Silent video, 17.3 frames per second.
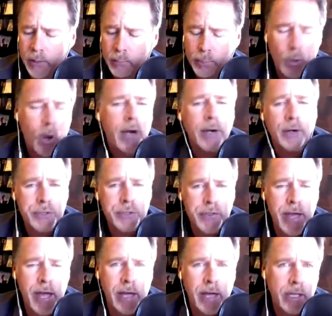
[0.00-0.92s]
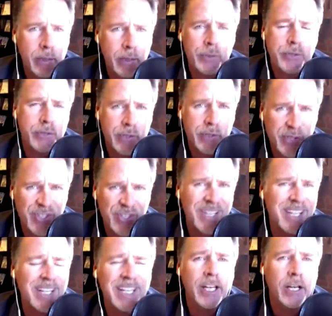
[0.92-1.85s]
Prior to that, he was the
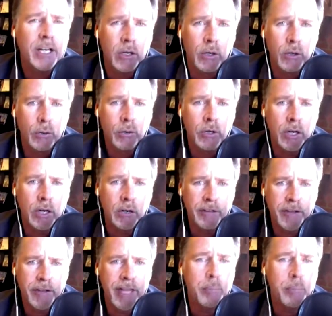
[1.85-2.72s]
CEO of